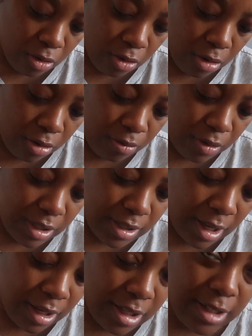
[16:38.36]
know, or he's
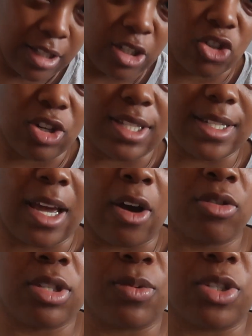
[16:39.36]
not easily stressed out,